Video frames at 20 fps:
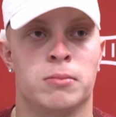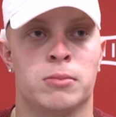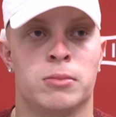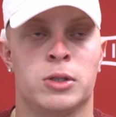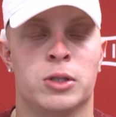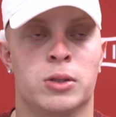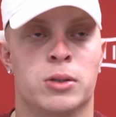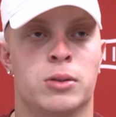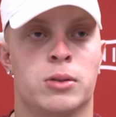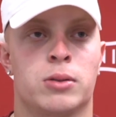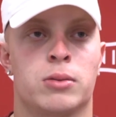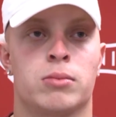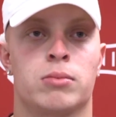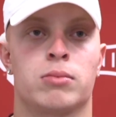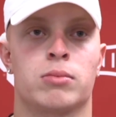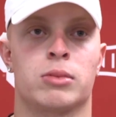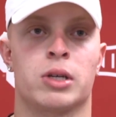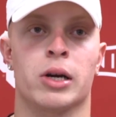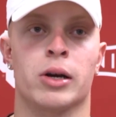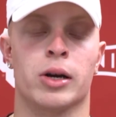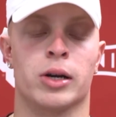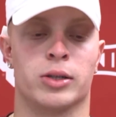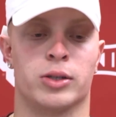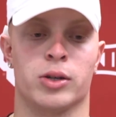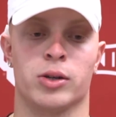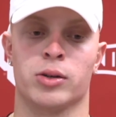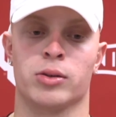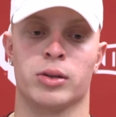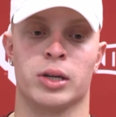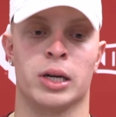just
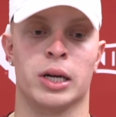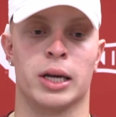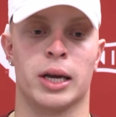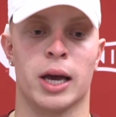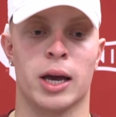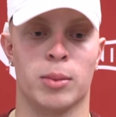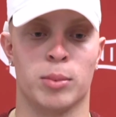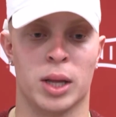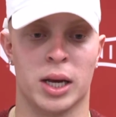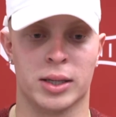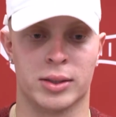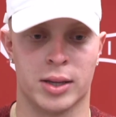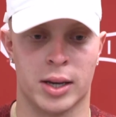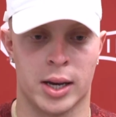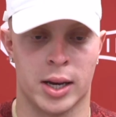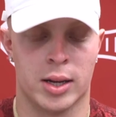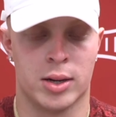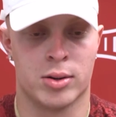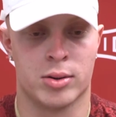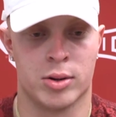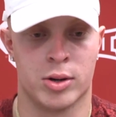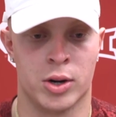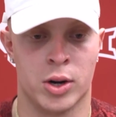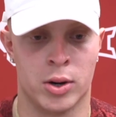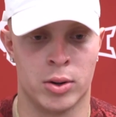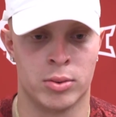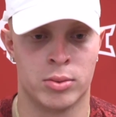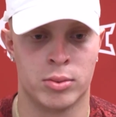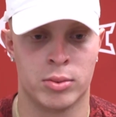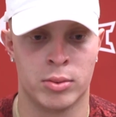character in a game like that. You
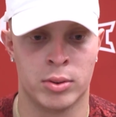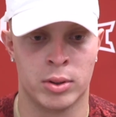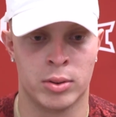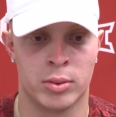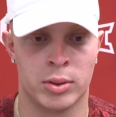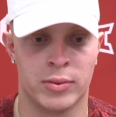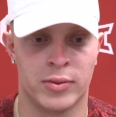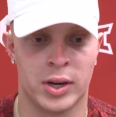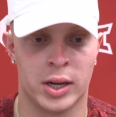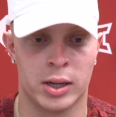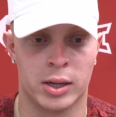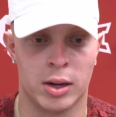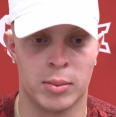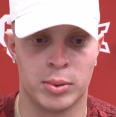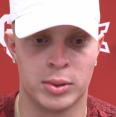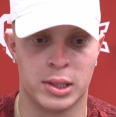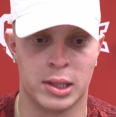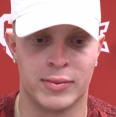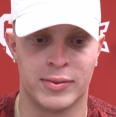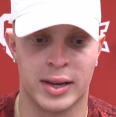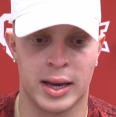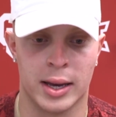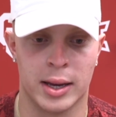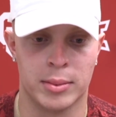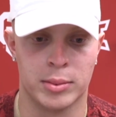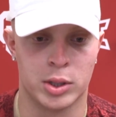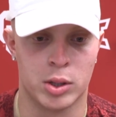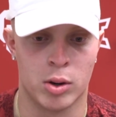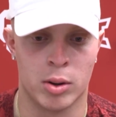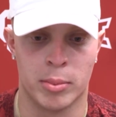know, we've had a couple tough
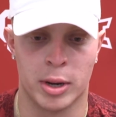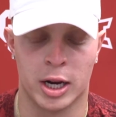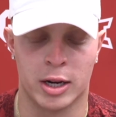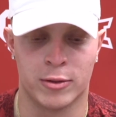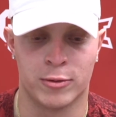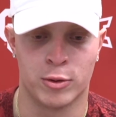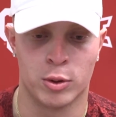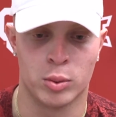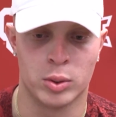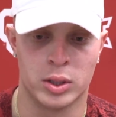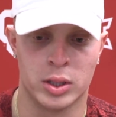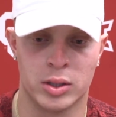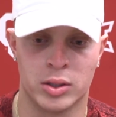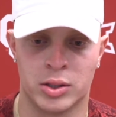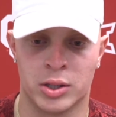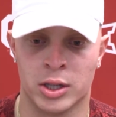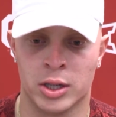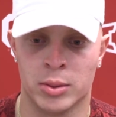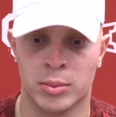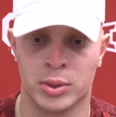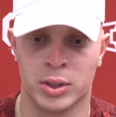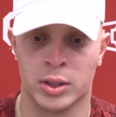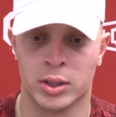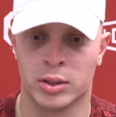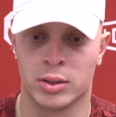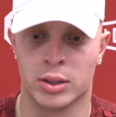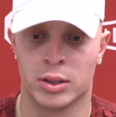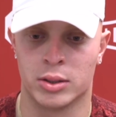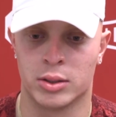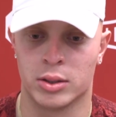games going back and forth with these teams, and
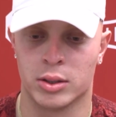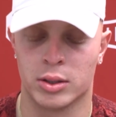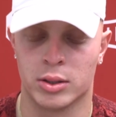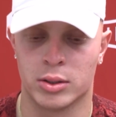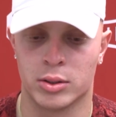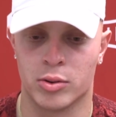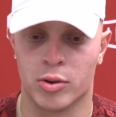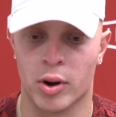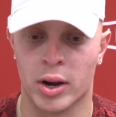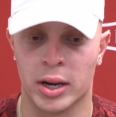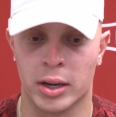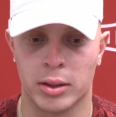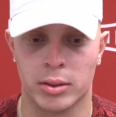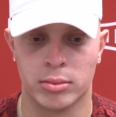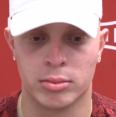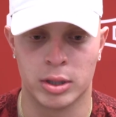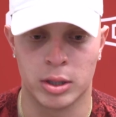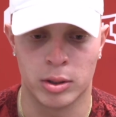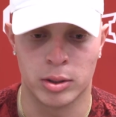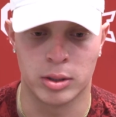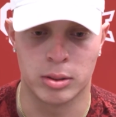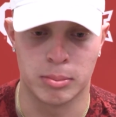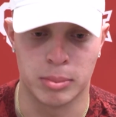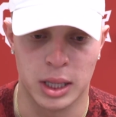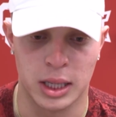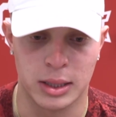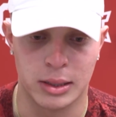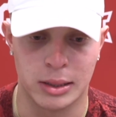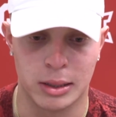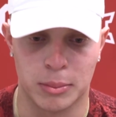it's great. You know, it's a
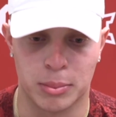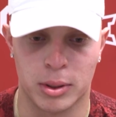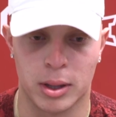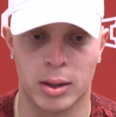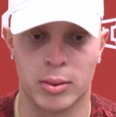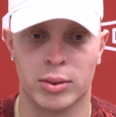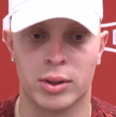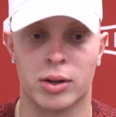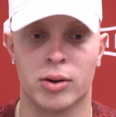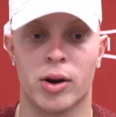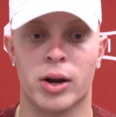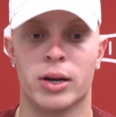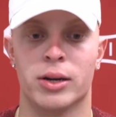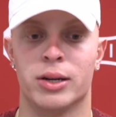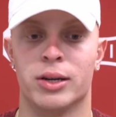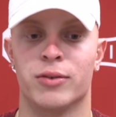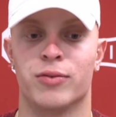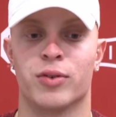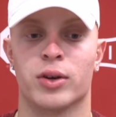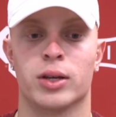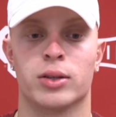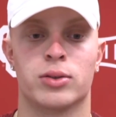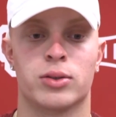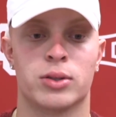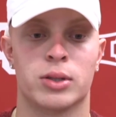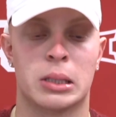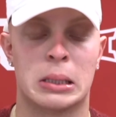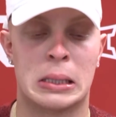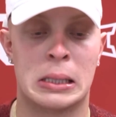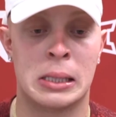blessing to play with a great defense
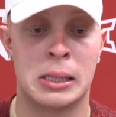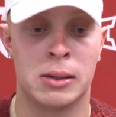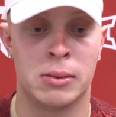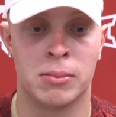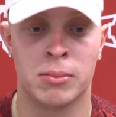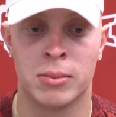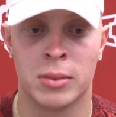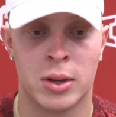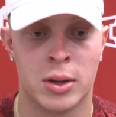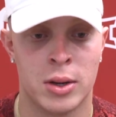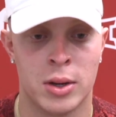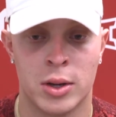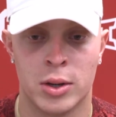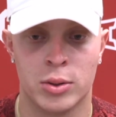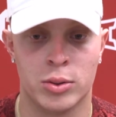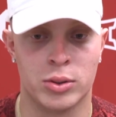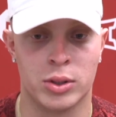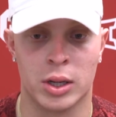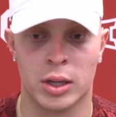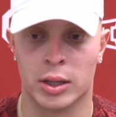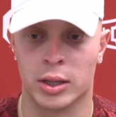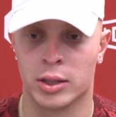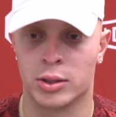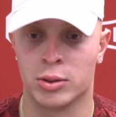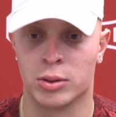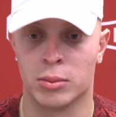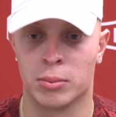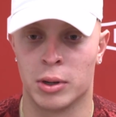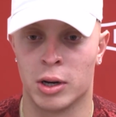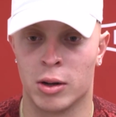who's going to get you
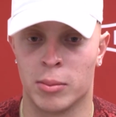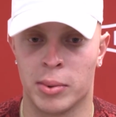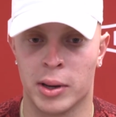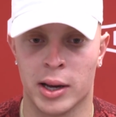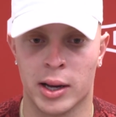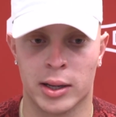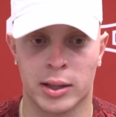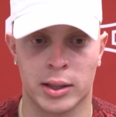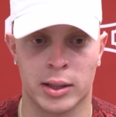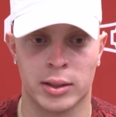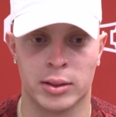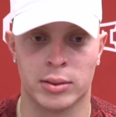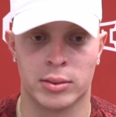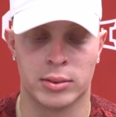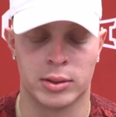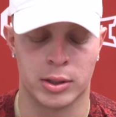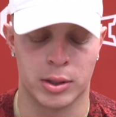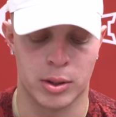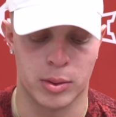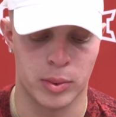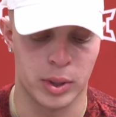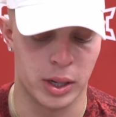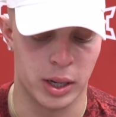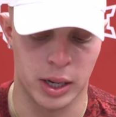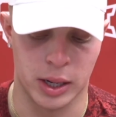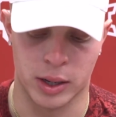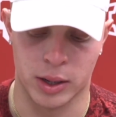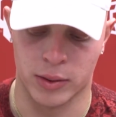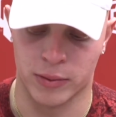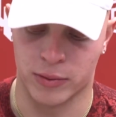the ball back. And, you know, we
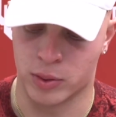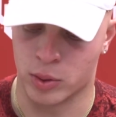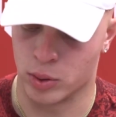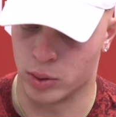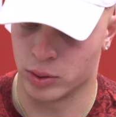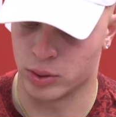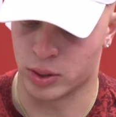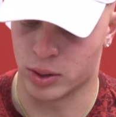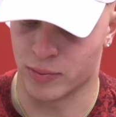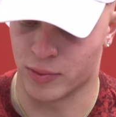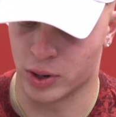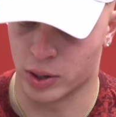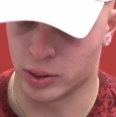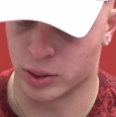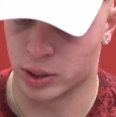need to, of course, convert